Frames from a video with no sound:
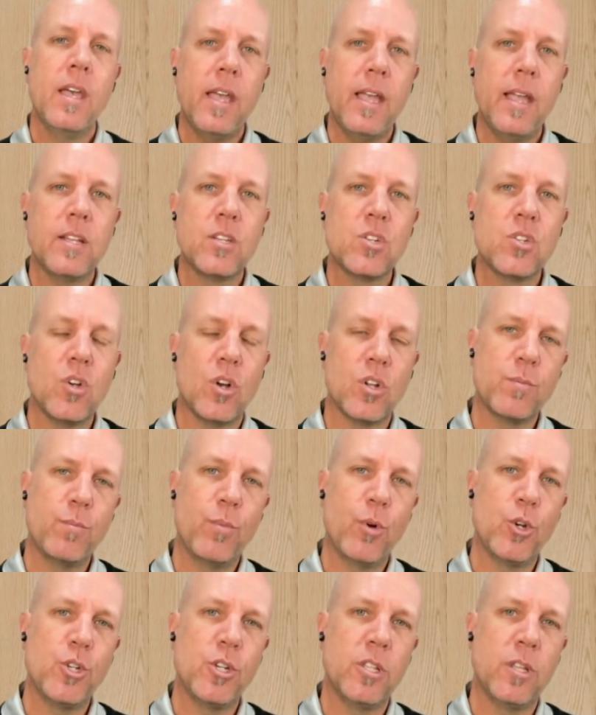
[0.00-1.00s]
it starts
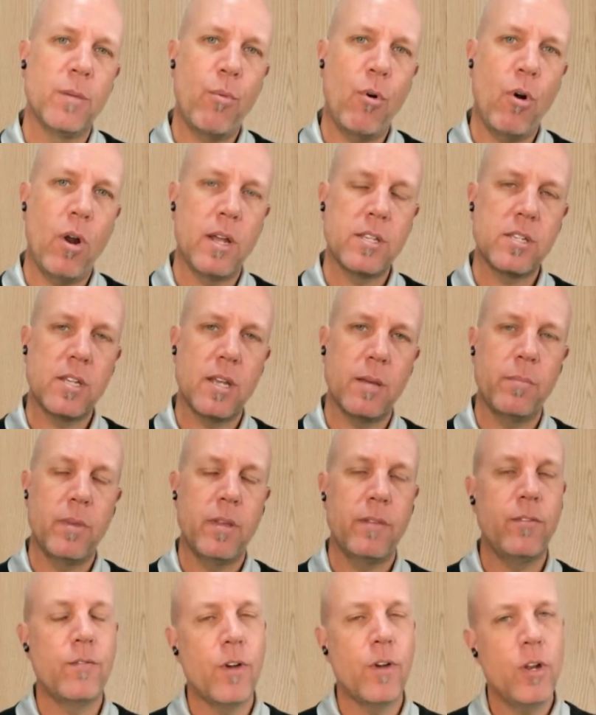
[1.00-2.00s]
pushing the price up.
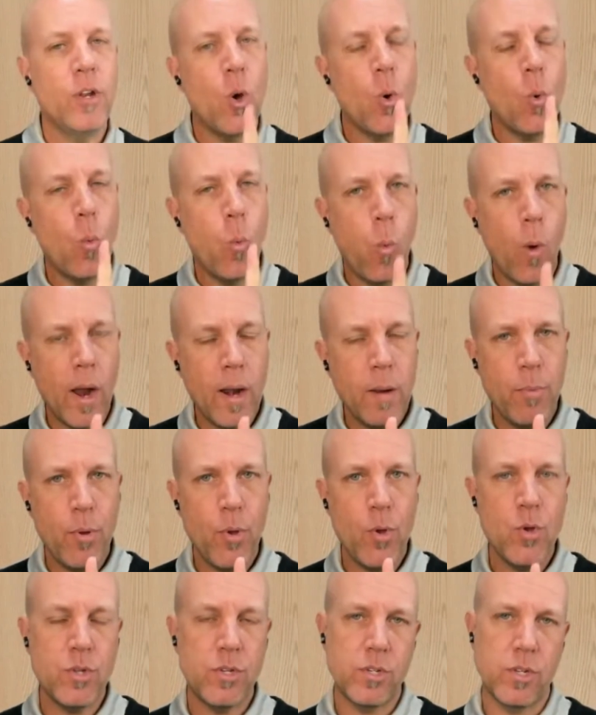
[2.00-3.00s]
If you've only got one
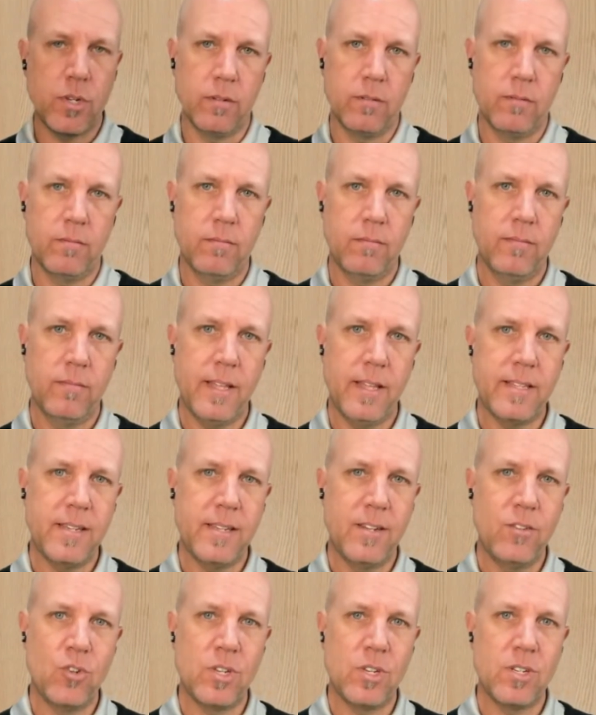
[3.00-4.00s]
person that's
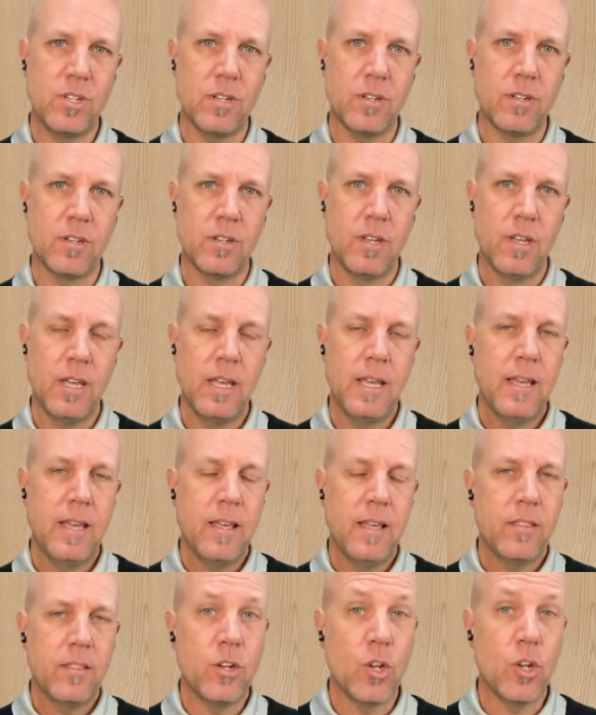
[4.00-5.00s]
interested,
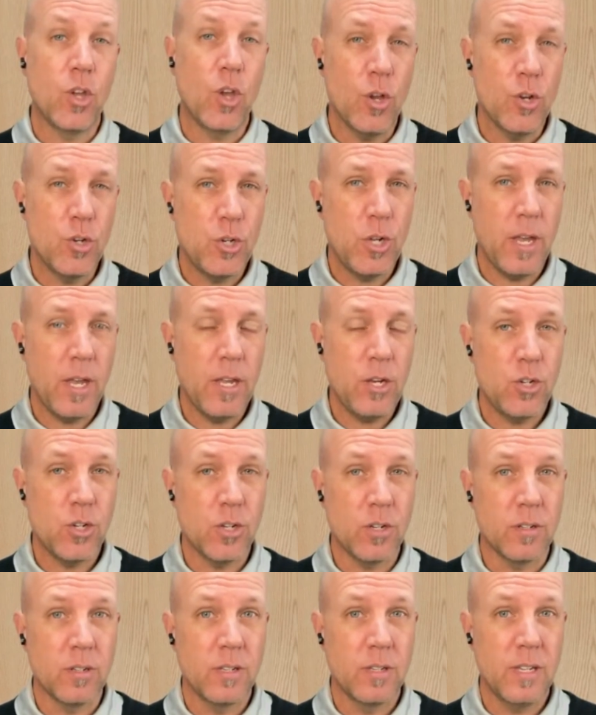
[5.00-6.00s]
the
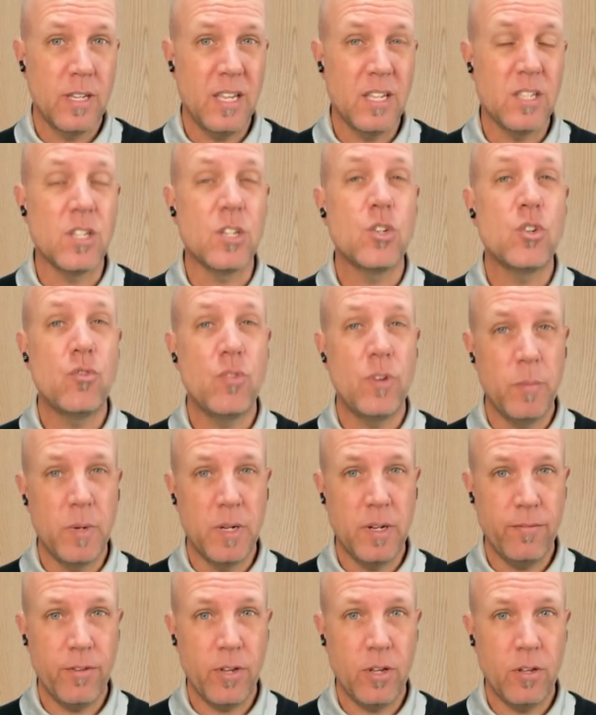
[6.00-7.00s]
negotiation is extremely
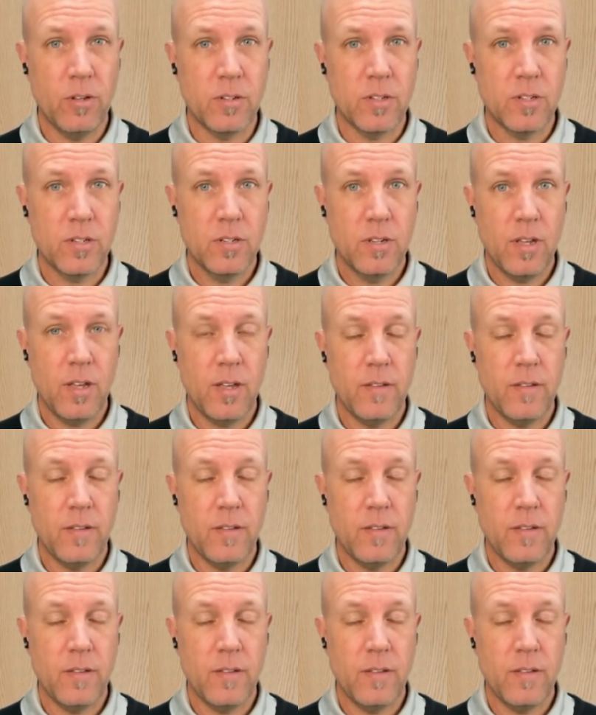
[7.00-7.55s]
difficult.